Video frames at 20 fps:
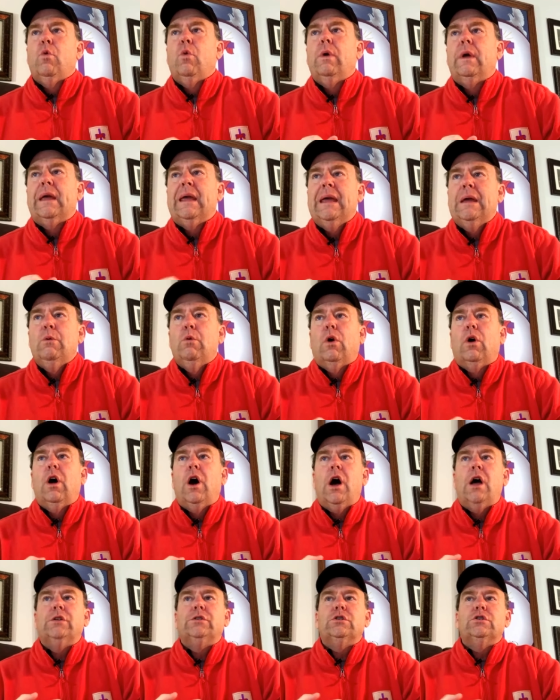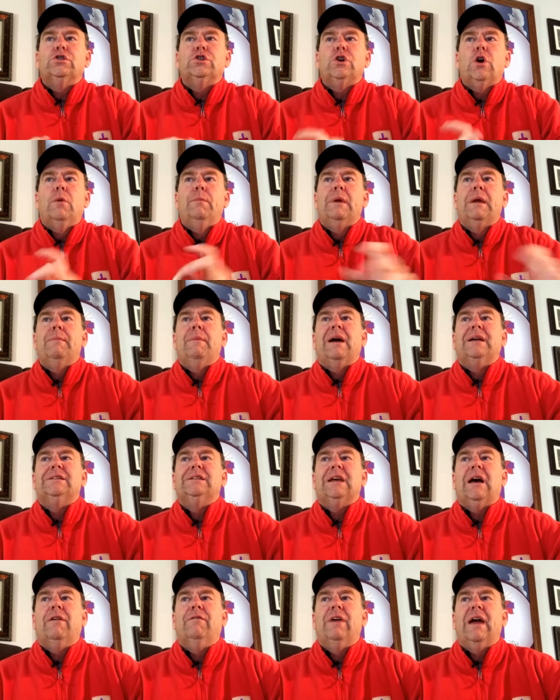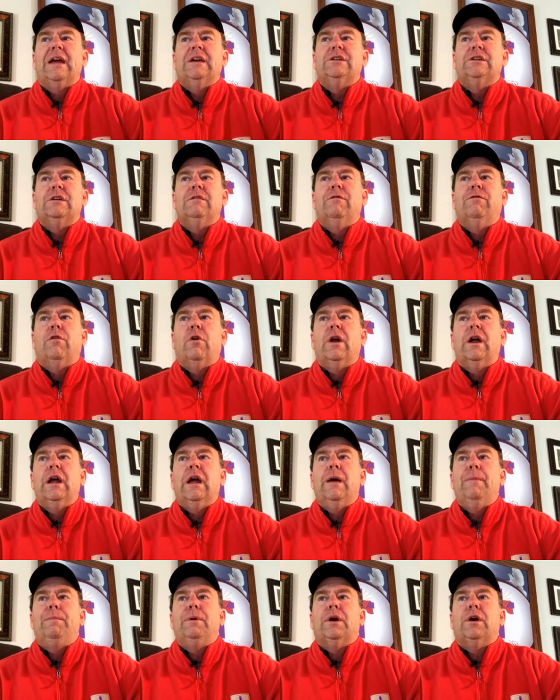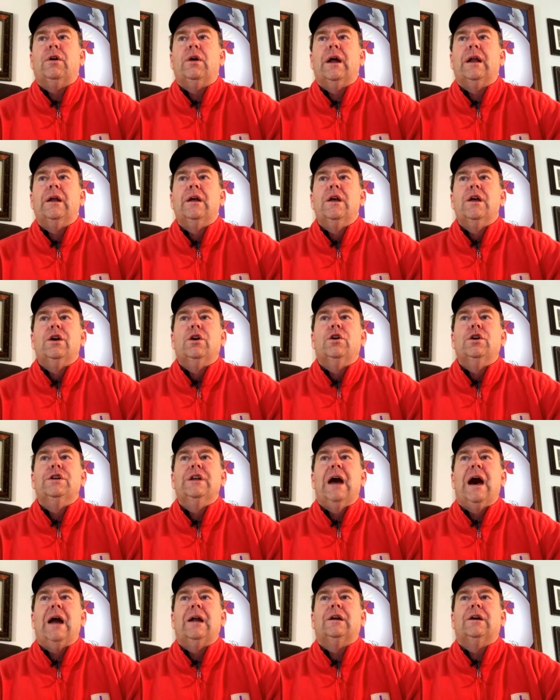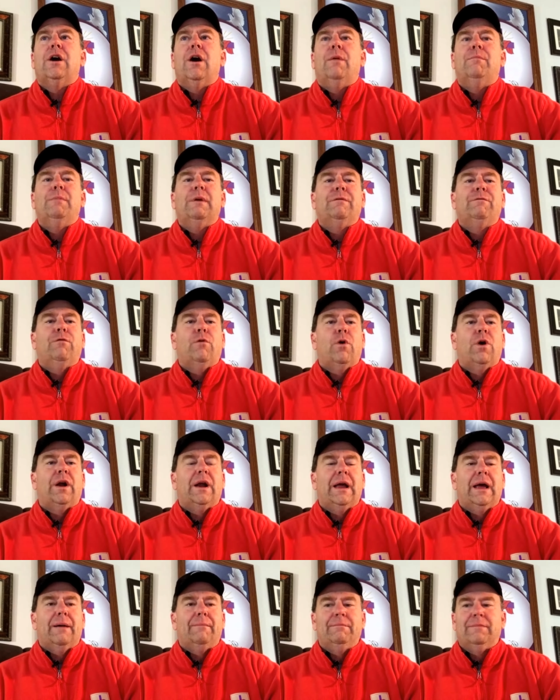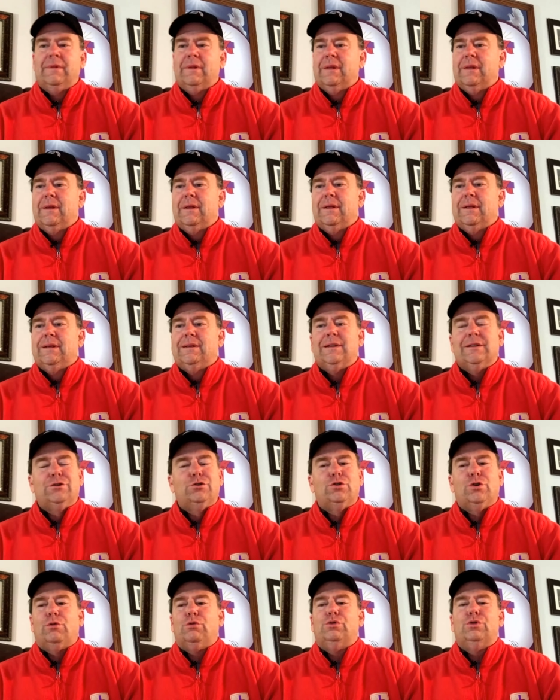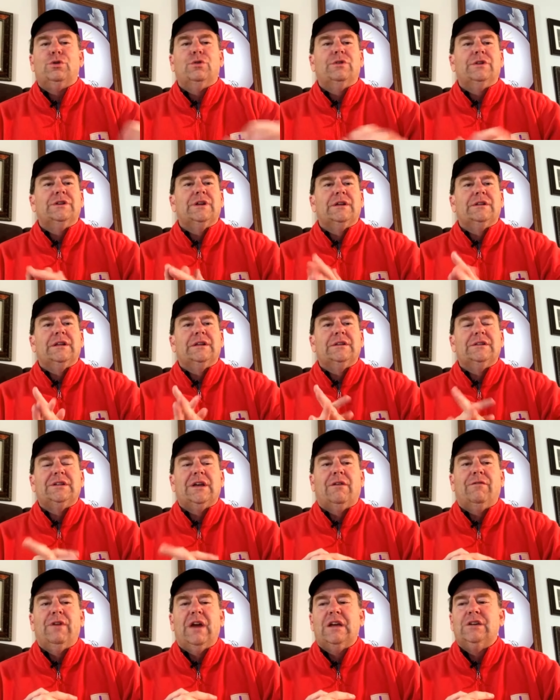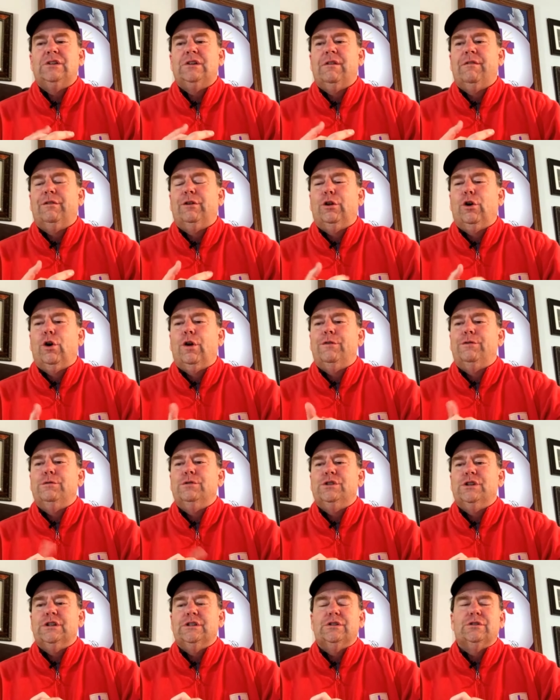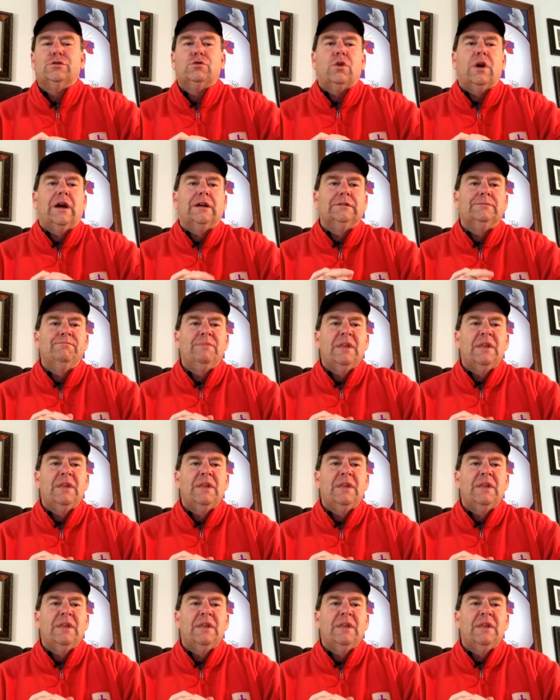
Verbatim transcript: He will also show me my salvation, for a hypocrite could not come before him. It's so true that the salvation of the Lord through Jesus Christ,